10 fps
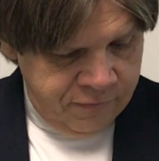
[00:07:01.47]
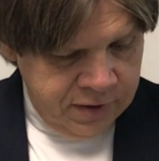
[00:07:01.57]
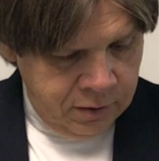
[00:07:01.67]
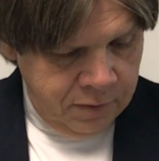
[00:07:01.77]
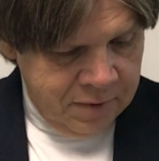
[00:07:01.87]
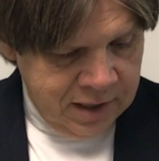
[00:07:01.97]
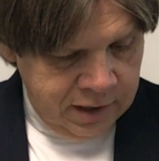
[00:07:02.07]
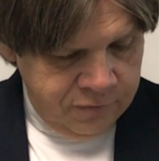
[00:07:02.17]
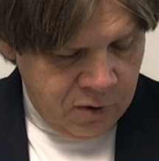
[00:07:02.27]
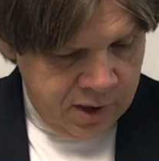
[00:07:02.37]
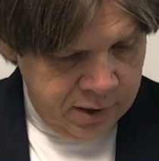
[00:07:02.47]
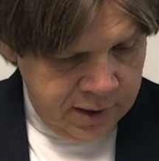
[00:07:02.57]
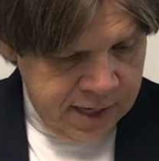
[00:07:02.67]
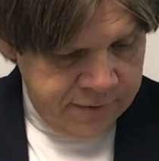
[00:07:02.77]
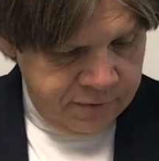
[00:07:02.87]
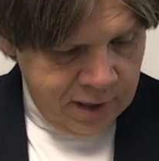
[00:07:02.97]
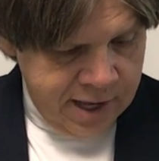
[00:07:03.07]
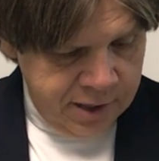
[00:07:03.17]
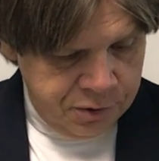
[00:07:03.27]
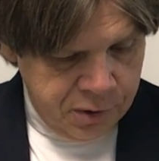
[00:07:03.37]
and filled the bottle of water and gave the
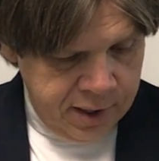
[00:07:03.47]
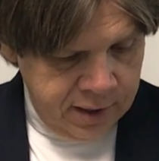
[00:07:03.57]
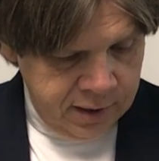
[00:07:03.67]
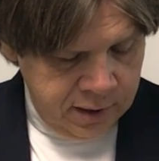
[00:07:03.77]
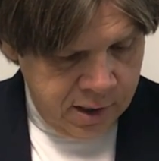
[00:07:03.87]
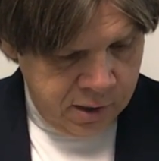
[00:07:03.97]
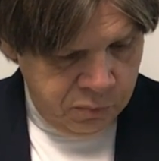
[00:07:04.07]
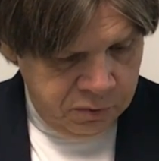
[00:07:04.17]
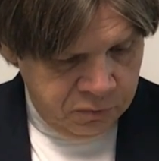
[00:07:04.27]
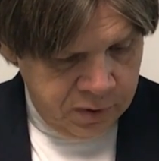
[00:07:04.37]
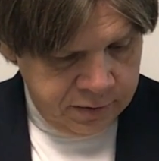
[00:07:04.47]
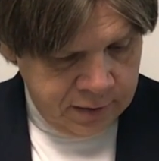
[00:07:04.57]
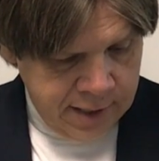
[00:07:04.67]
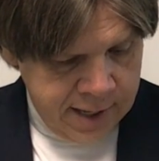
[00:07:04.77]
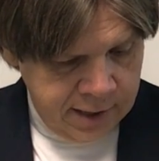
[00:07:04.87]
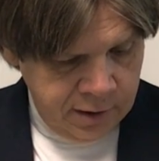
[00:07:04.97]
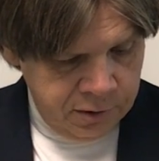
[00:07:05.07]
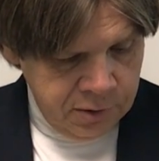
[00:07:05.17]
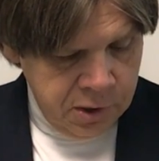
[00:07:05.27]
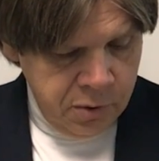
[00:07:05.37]
lad drink, and God was with the lad and
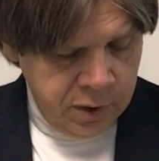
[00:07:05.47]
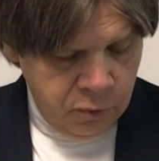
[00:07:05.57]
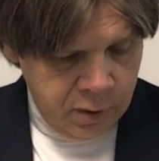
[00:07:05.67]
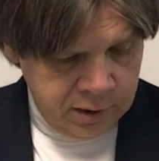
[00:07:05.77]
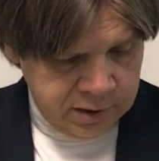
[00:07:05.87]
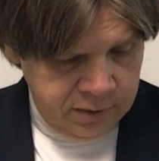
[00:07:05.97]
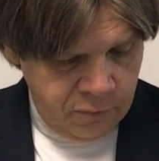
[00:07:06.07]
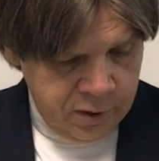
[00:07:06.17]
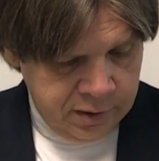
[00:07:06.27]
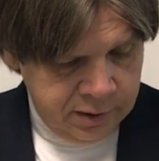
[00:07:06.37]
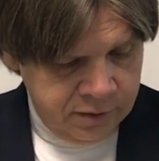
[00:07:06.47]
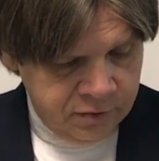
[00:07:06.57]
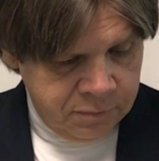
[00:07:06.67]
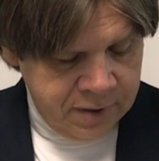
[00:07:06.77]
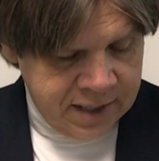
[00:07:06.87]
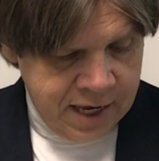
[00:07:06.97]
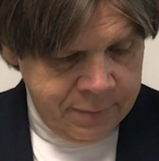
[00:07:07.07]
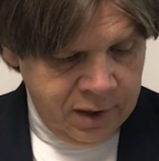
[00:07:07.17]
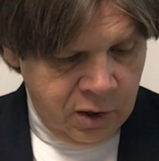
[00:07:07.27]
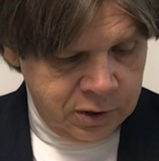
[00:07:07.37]
grew and dwelt in the wilderness and became
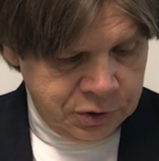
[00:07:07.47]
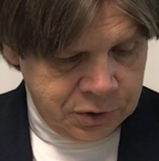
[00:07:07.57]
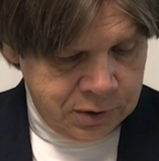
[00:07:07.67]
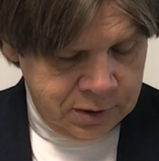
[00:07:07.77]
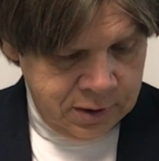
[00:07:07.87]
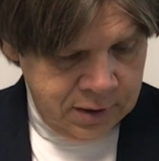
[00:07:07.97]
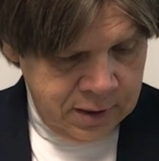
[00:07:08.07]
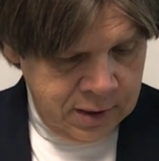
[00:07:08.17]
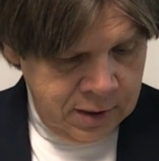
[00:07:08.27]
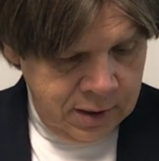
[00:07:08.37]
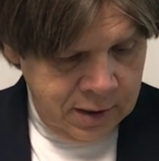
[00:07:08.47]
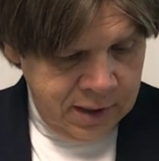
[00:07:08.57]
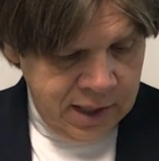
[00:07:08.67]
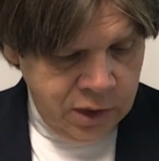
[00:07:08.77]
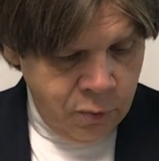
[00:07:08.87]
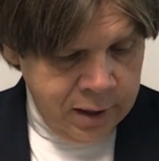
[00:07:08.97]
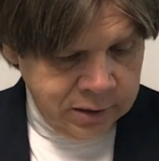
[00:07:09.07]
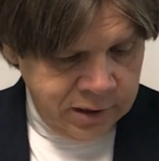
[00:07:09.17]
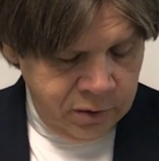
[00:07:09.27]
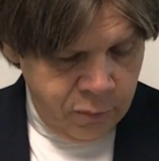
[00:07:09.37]
an archer. And he
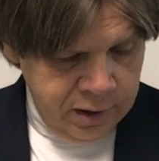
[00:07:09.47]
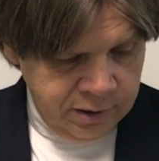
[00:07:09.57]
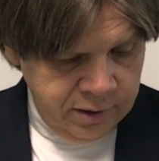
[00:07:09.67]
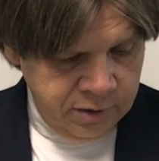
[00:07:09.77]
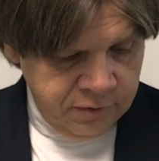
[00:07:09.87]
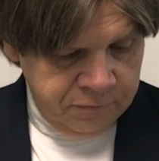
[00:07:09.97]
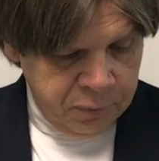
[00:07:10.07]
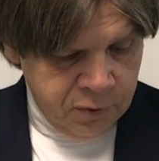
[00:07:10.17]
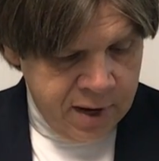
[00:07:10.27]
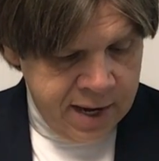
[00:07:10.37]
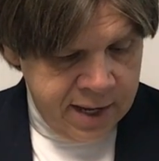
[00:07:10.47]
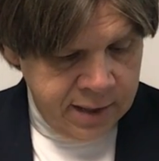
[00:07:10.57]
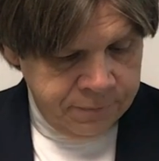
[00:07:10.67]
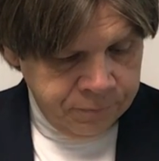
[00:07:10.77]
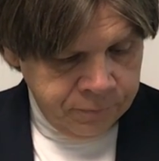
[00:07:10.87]
dwelt in the wilderness of Paran,